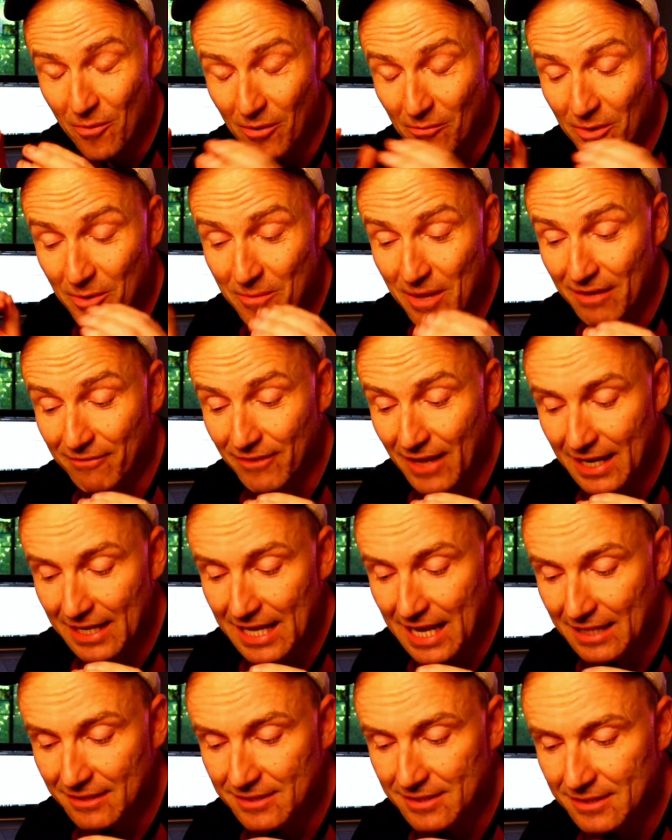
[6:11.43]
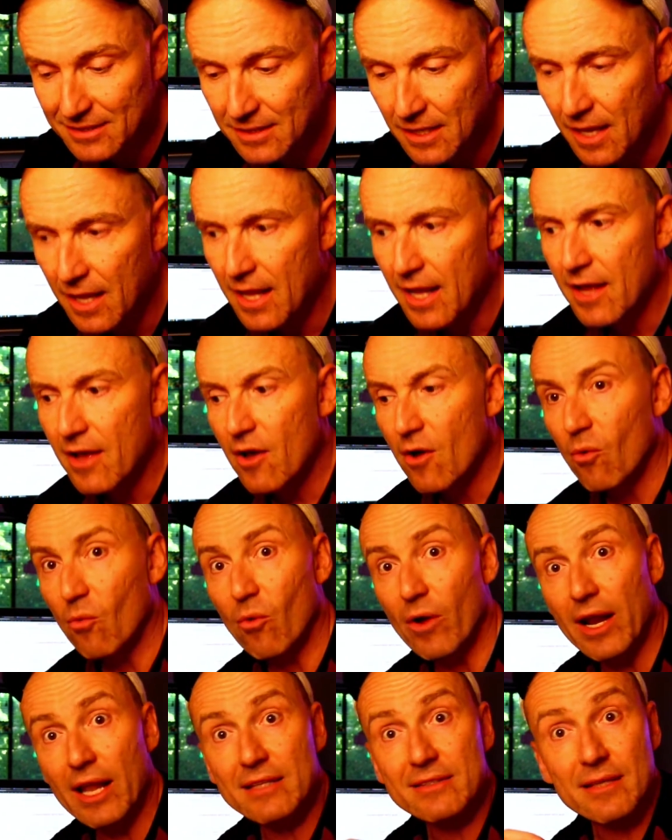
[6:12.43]
we make fatty acids,
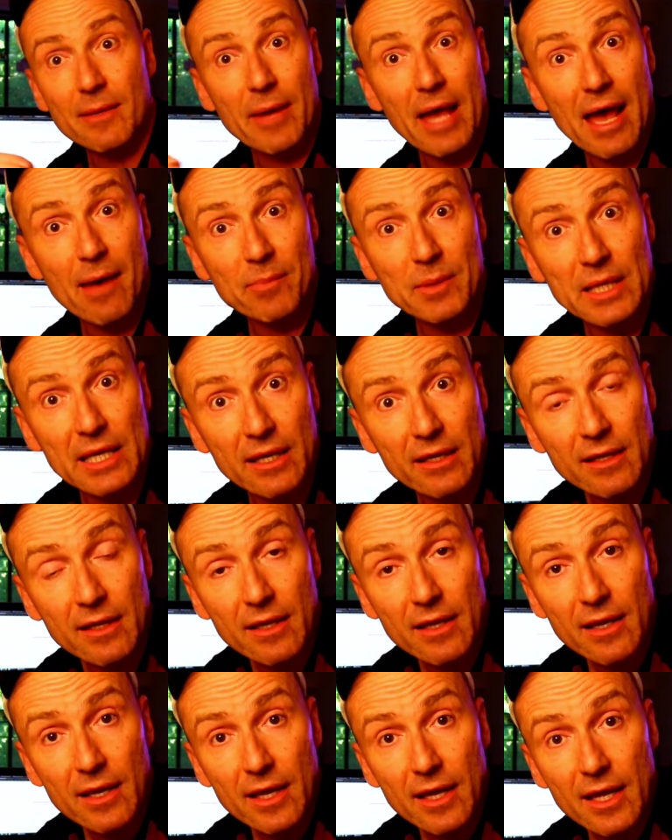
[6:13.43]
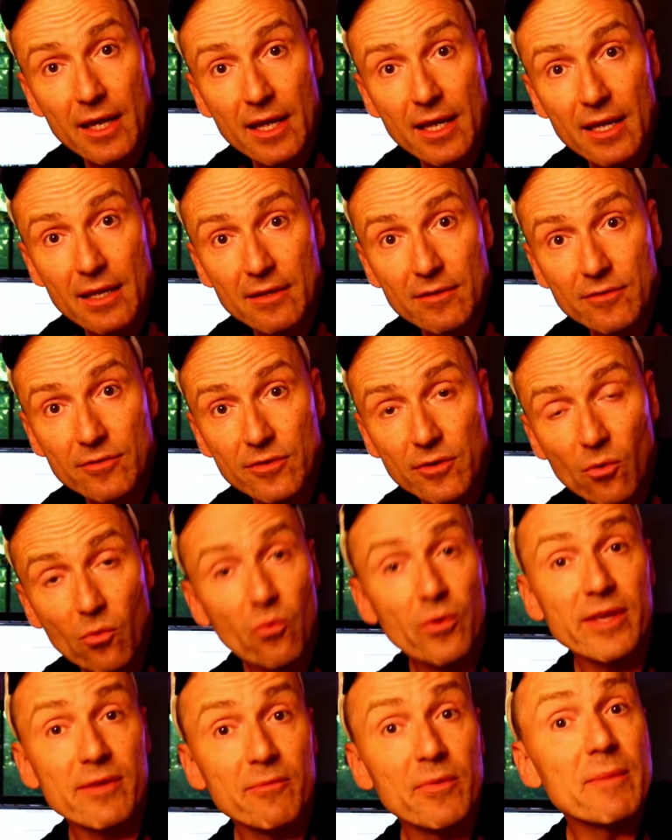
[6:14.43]
what ends up happening is
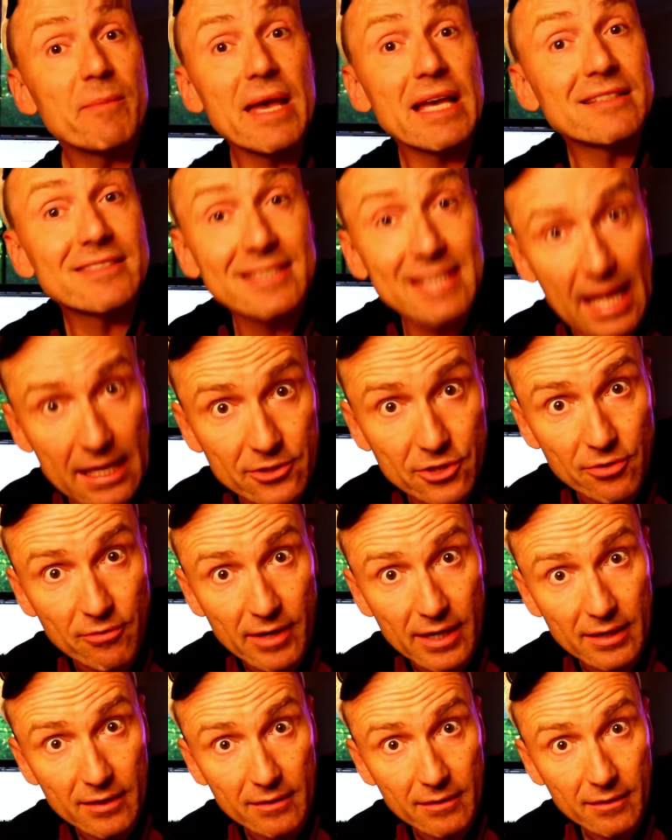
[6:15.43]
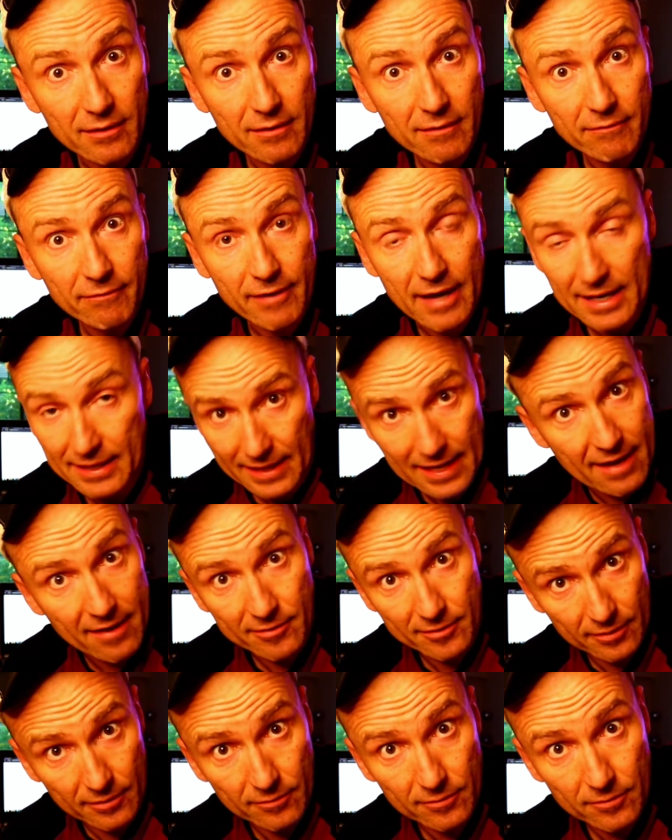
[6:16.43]
we make saturated fatty
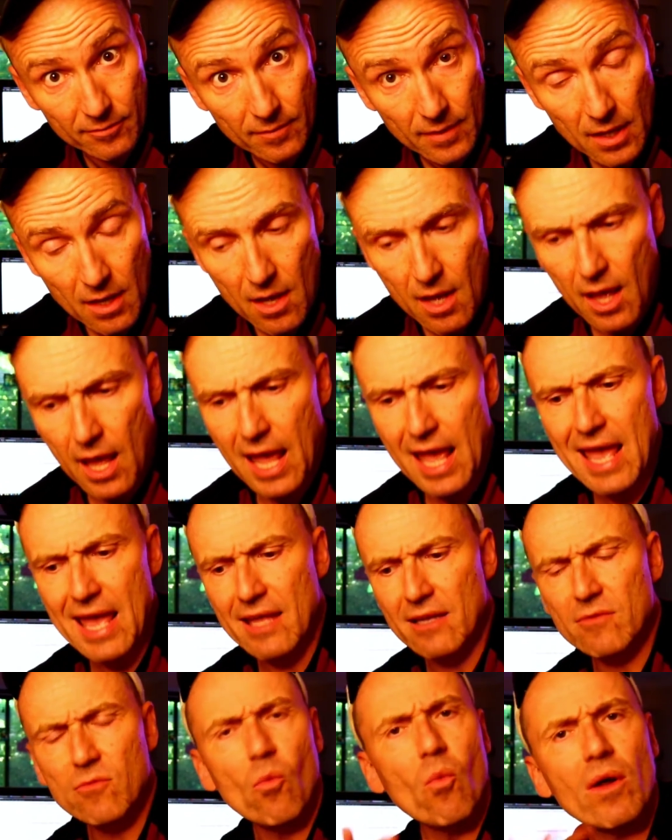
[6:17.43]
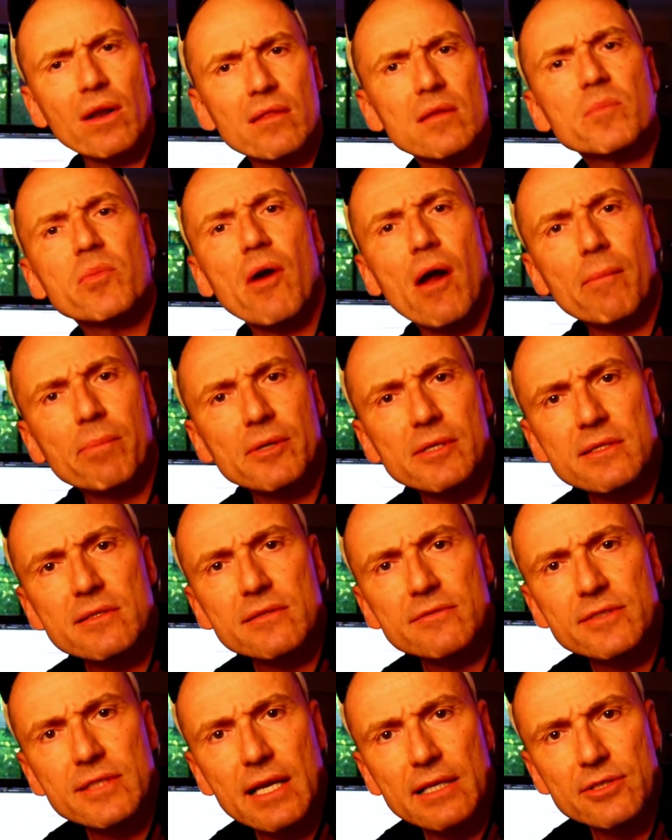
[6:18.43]
acids. And one of the
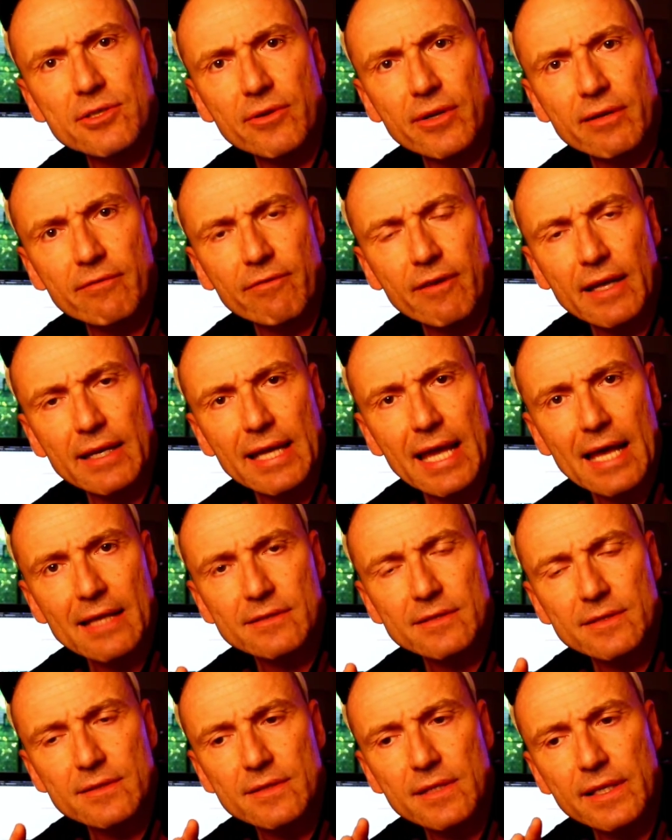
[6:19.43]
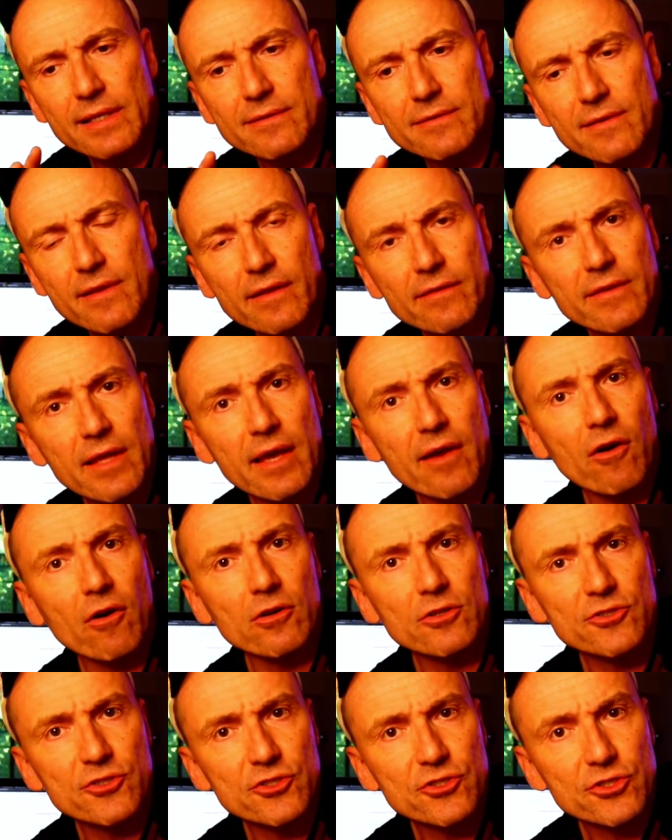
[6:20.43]
properties of saturated fatty acids is that they
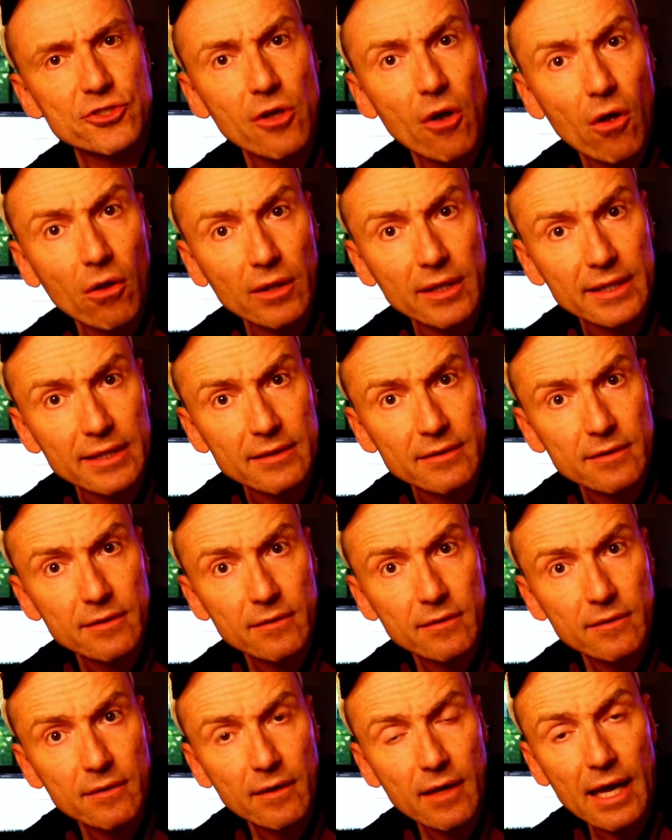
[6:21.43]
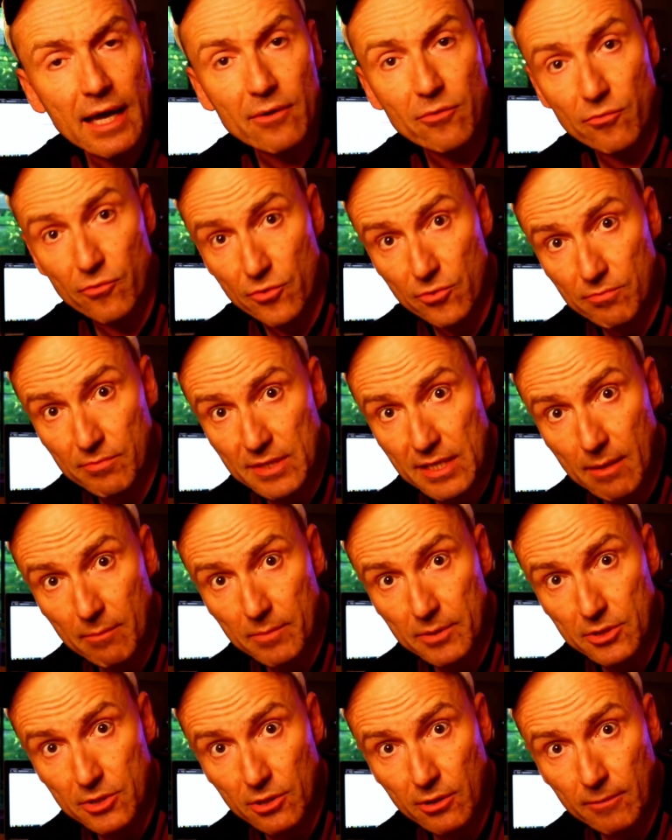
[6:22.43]
are solid at room
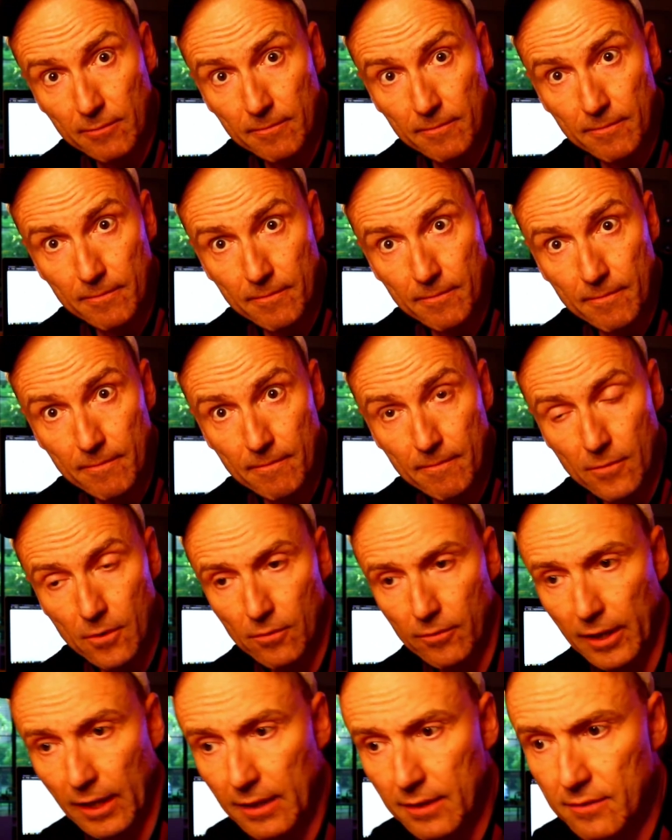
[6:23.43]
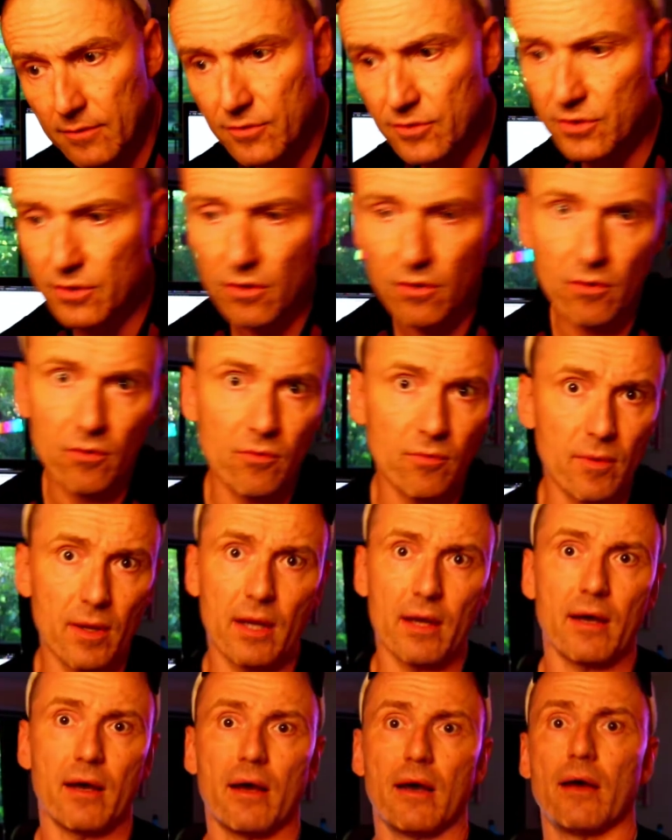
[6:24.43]
temperature. Okay, so
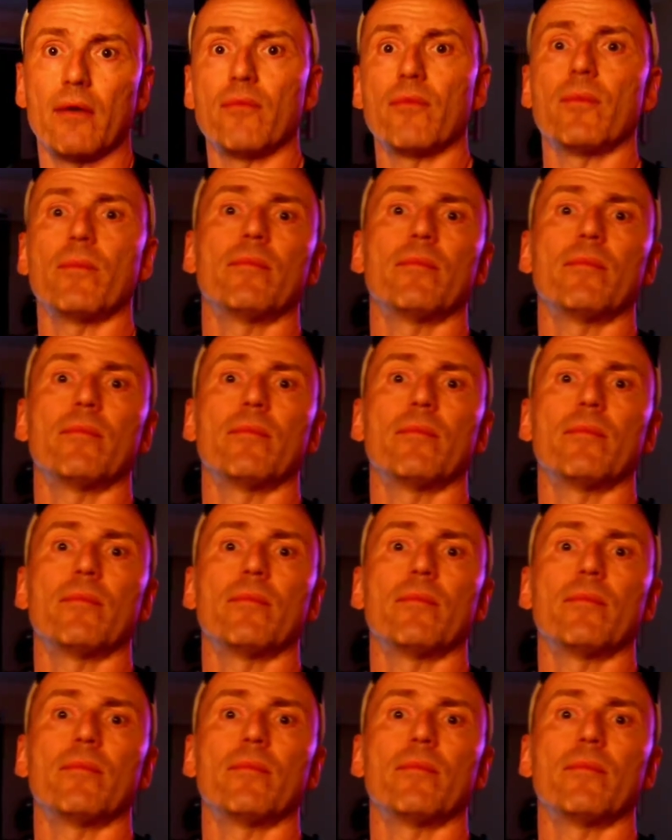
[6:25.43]
I